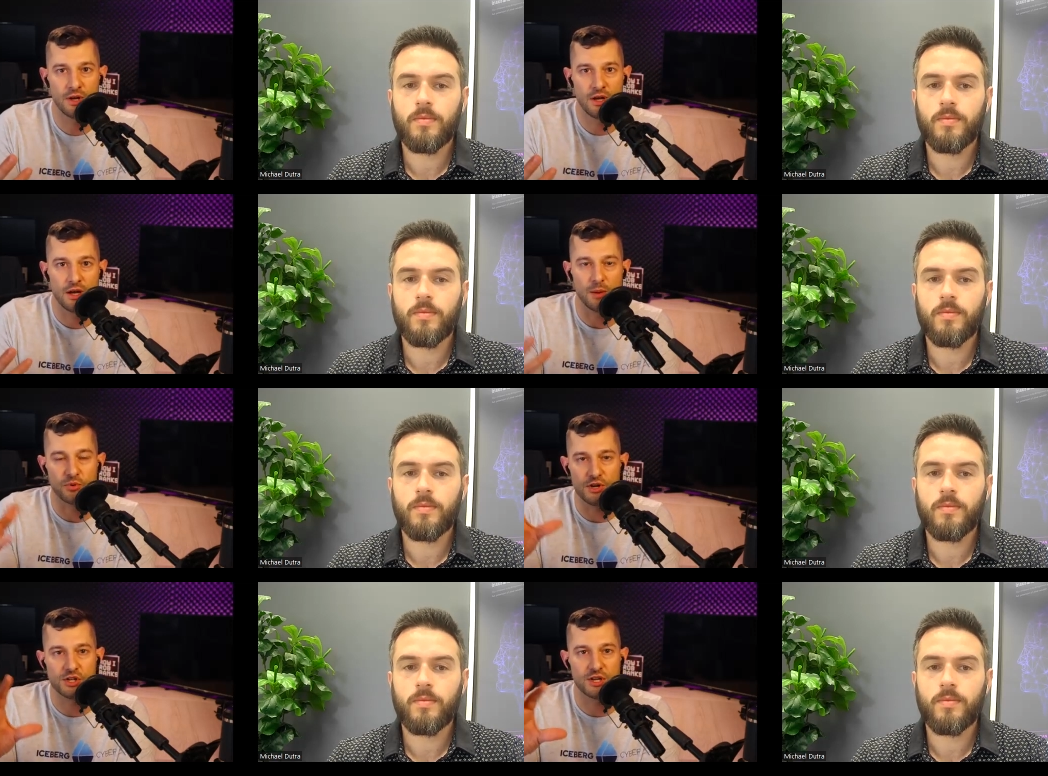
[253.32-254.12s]

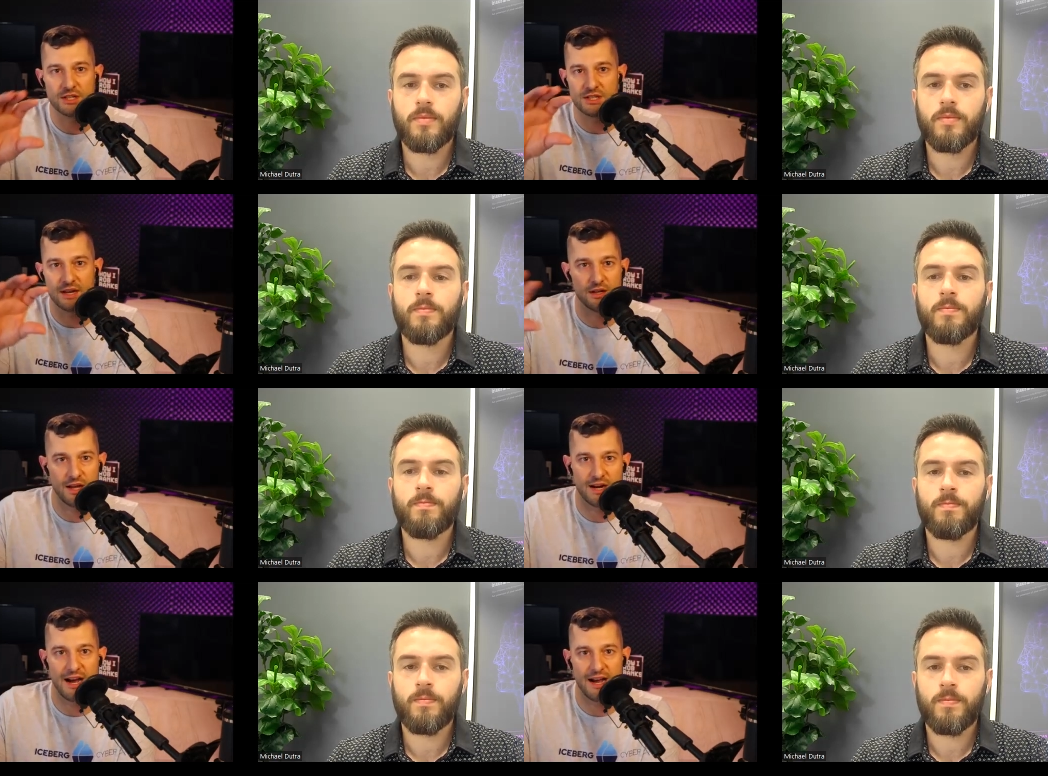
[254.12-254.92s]
Speaker 1: appreciates at a, at a
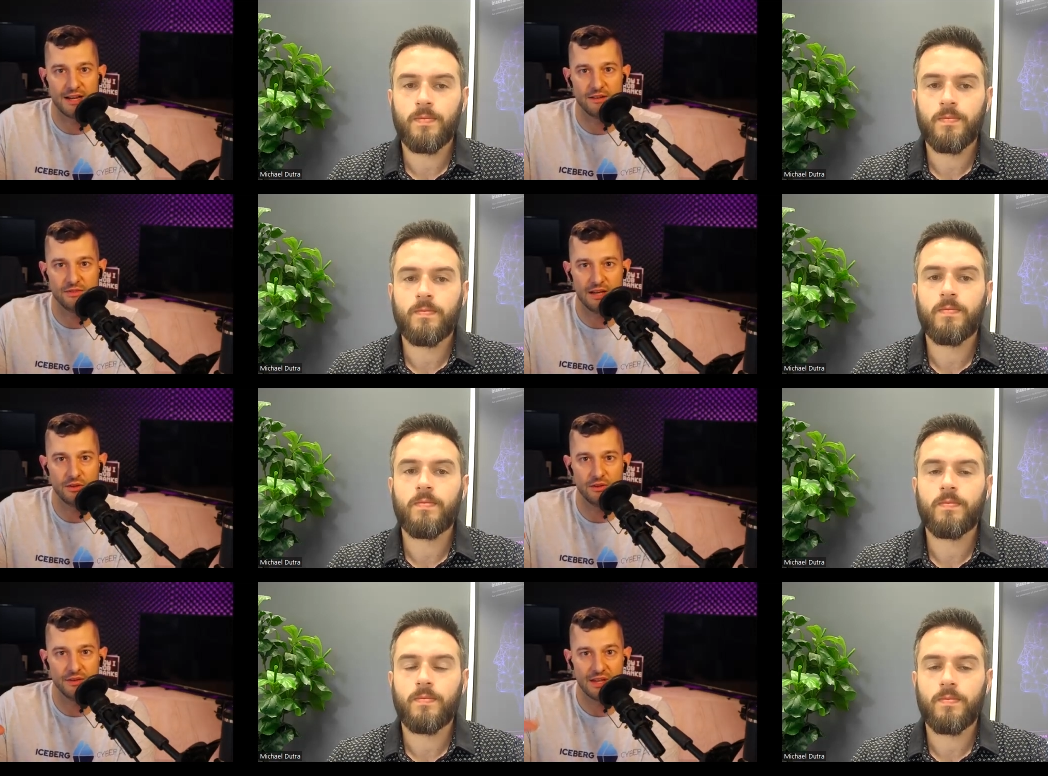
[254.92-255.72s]
high enough level
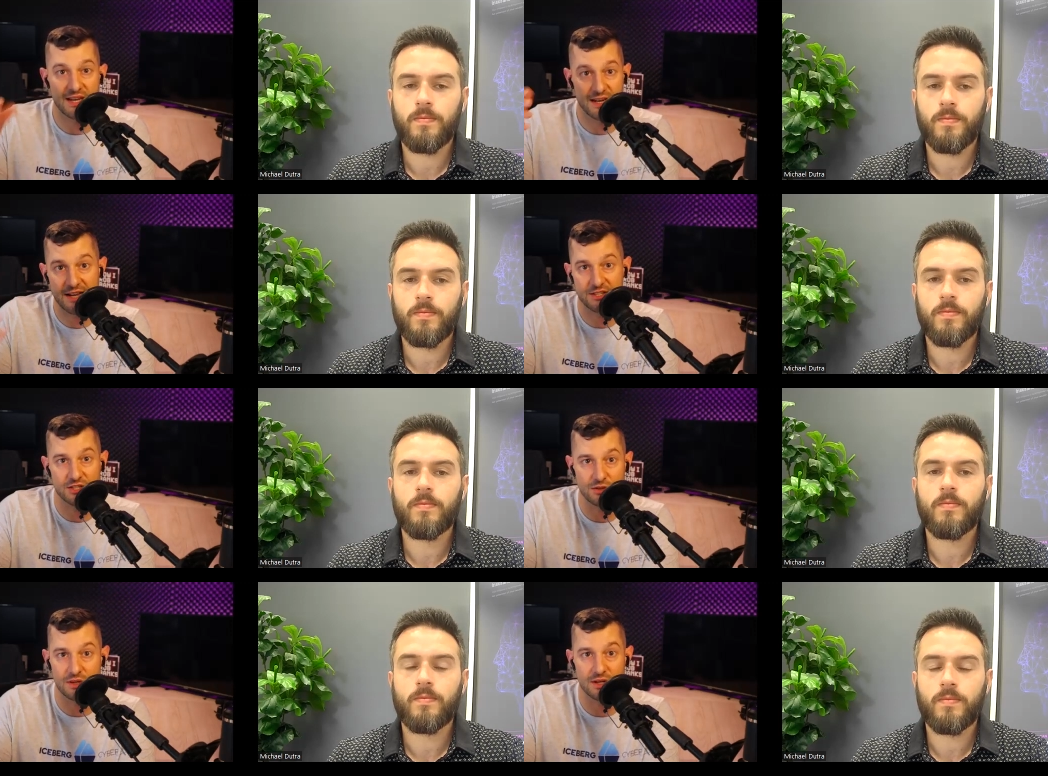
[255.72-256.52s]
that they can
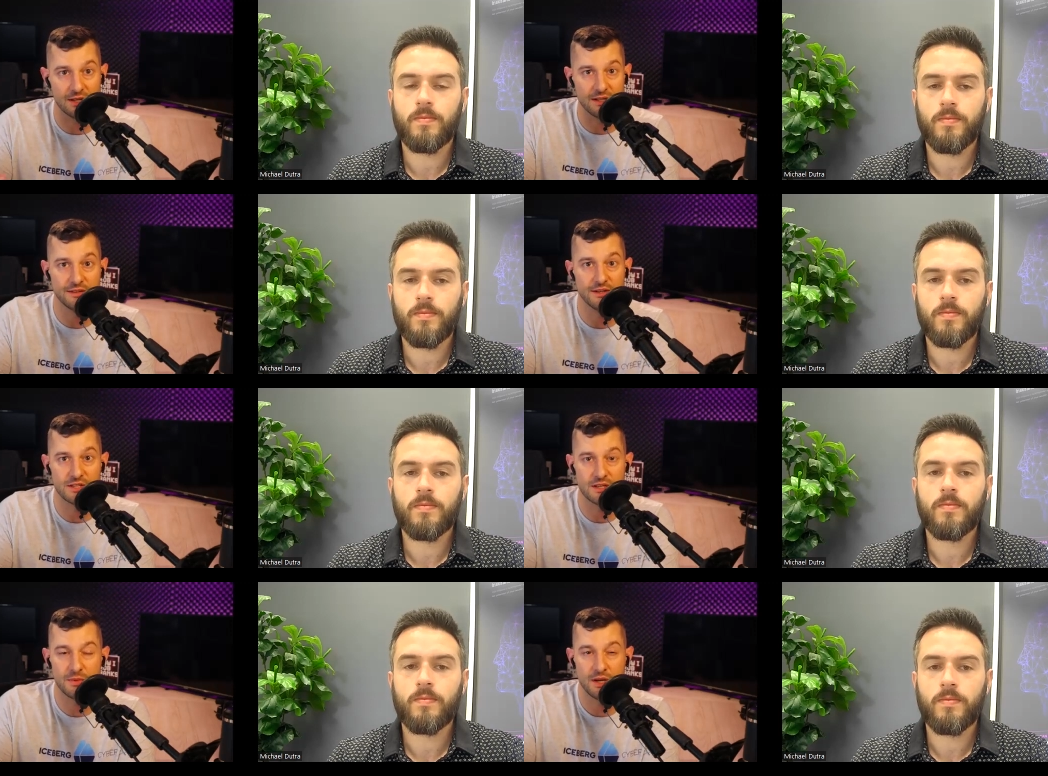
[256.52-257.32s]
execute it and lead their
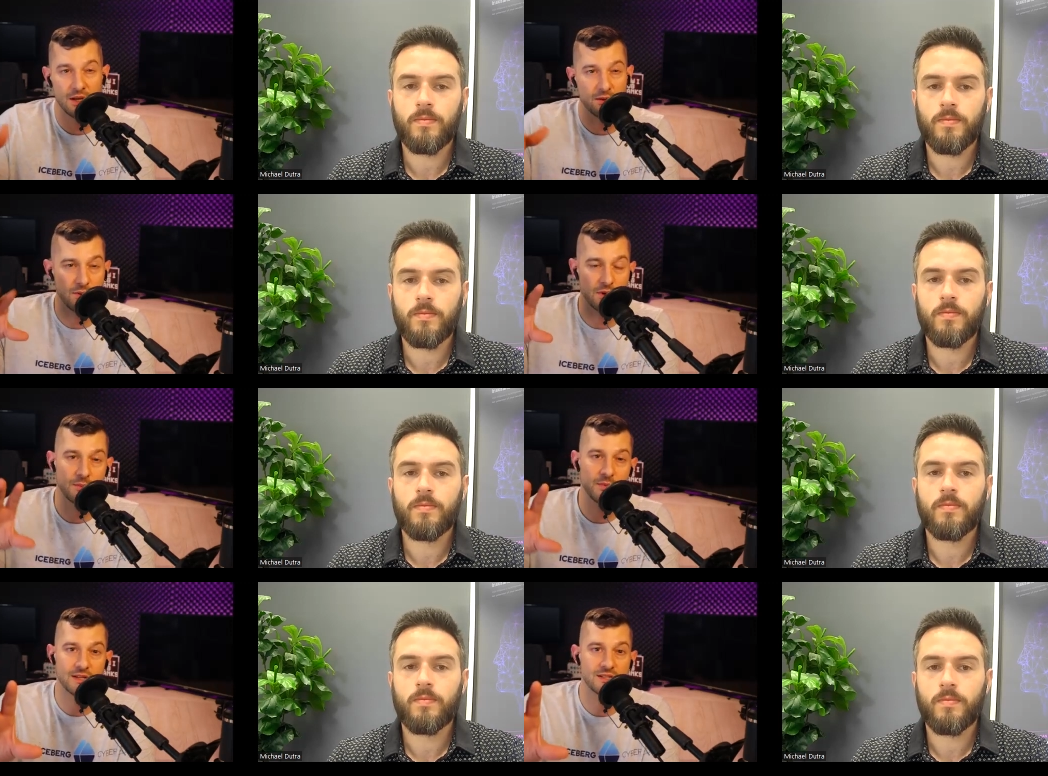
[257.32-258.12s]
team. We want to be
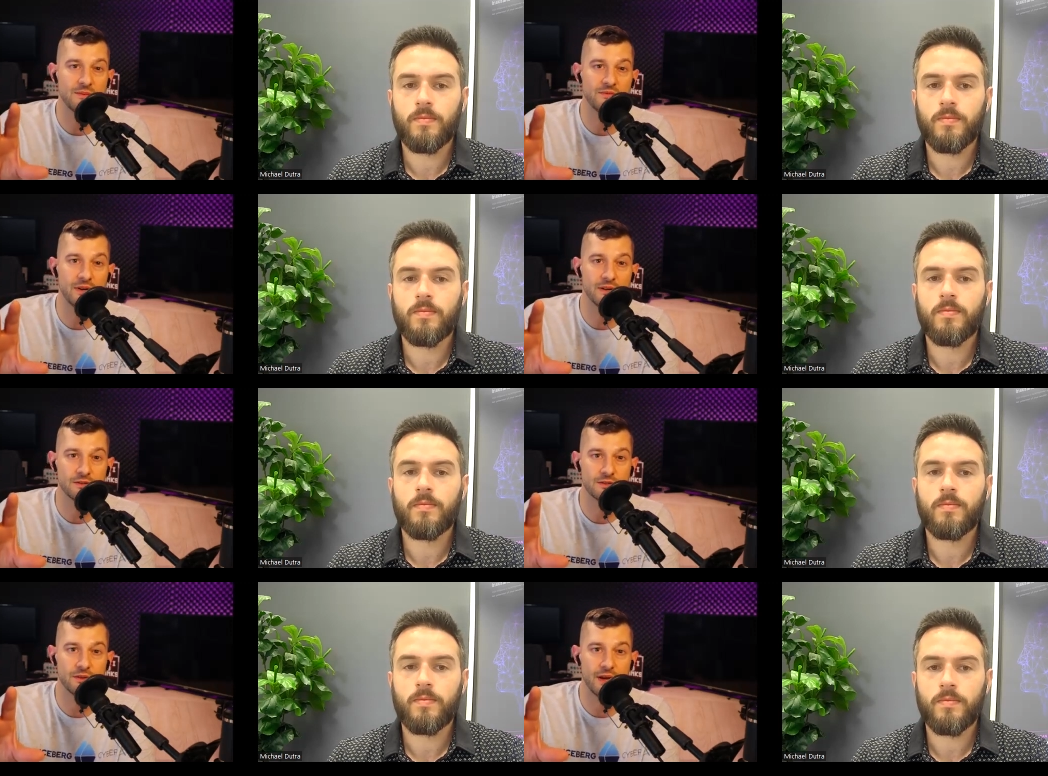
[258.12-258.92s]
that same funnel
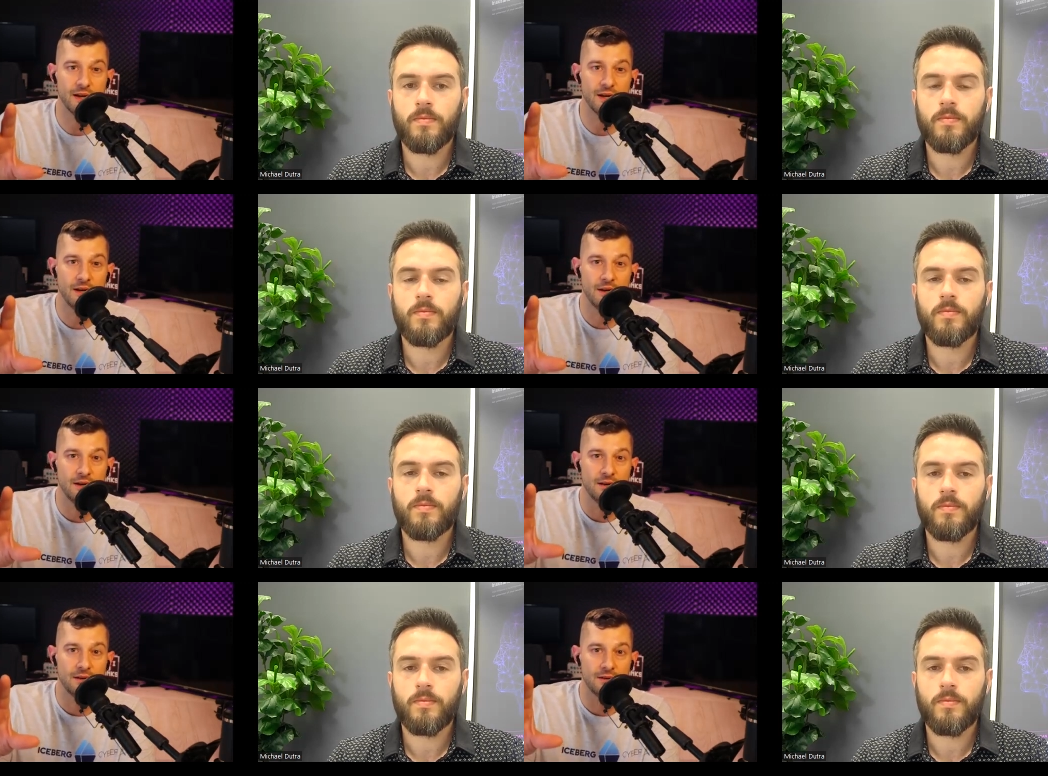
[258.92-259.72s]
so that
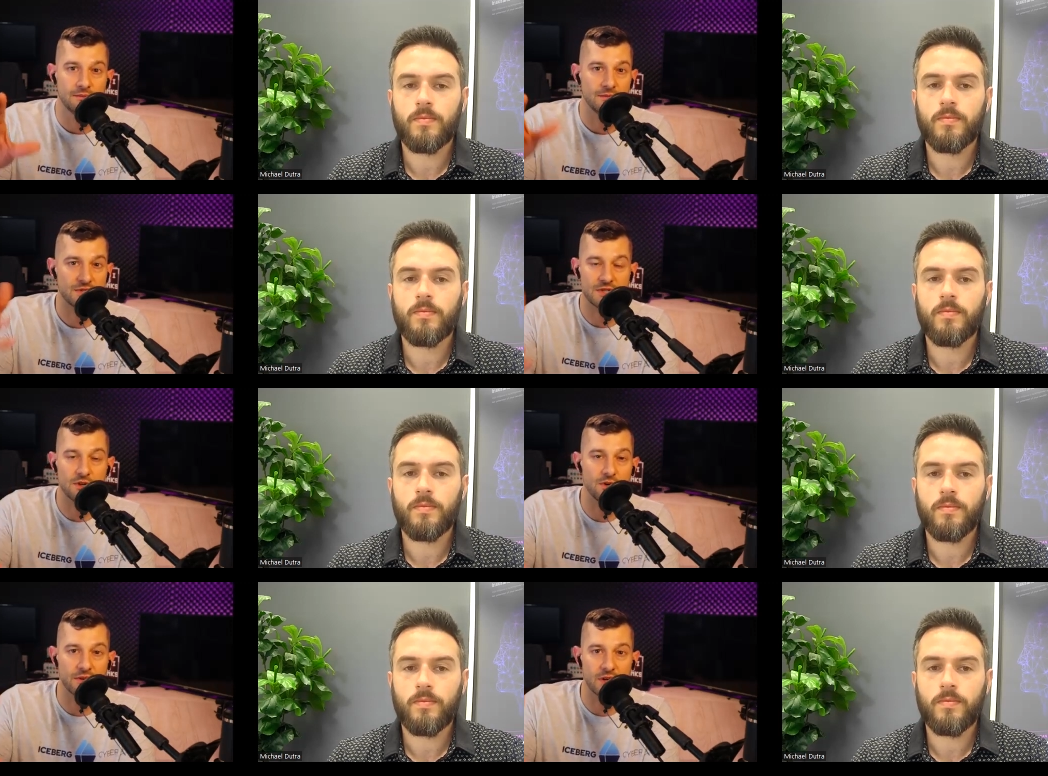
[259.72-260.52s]
the CEO of
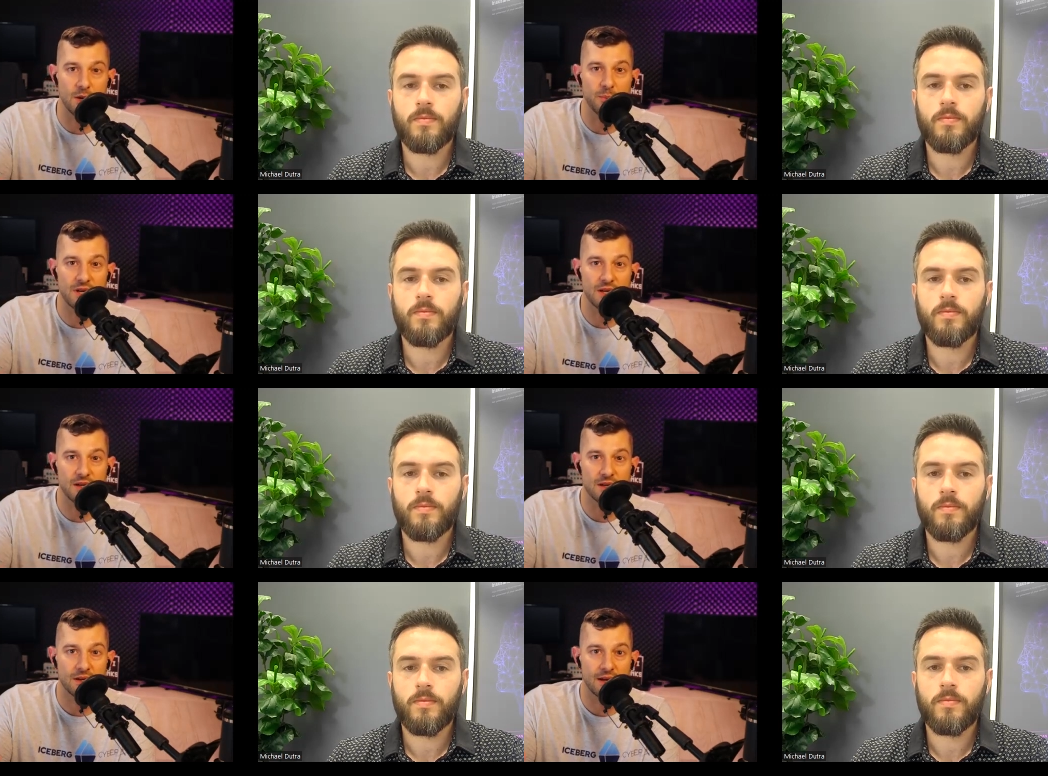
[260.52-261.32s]
the company
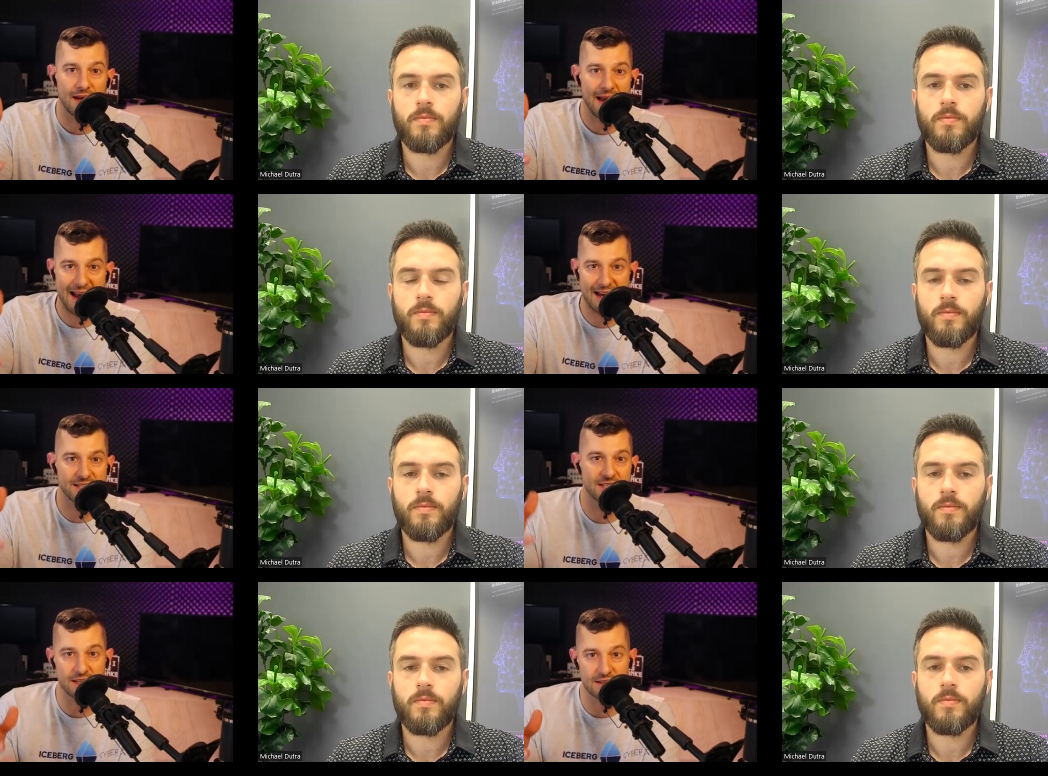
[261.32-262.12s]
has
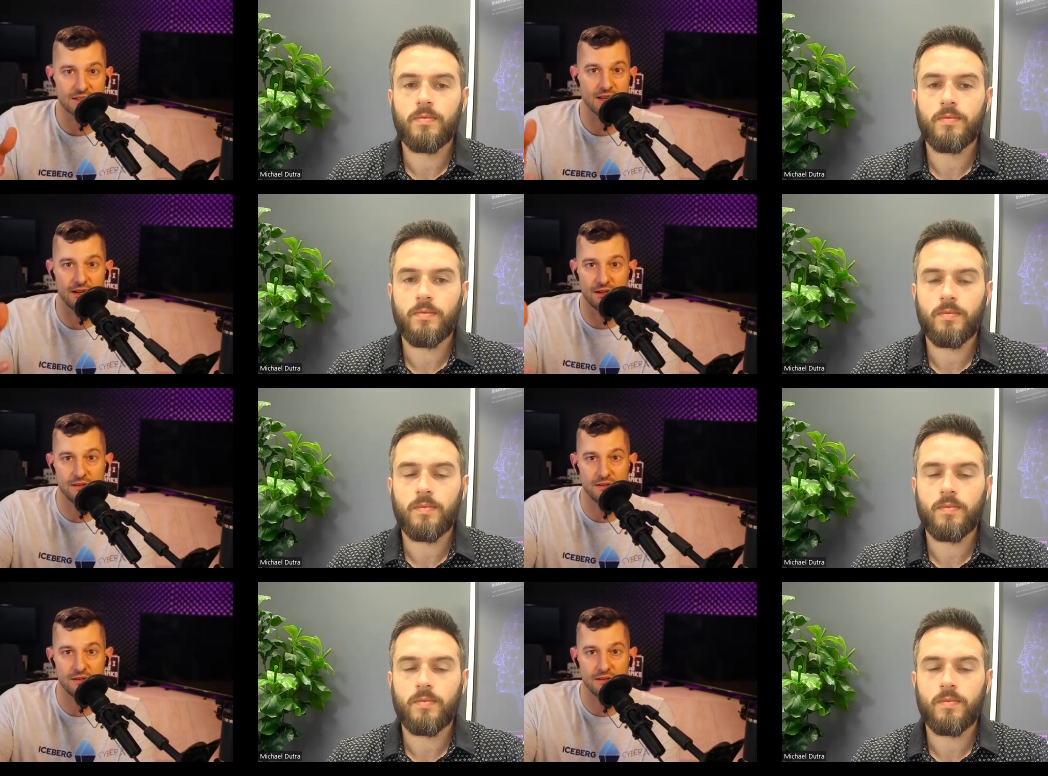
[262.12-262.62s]
the intel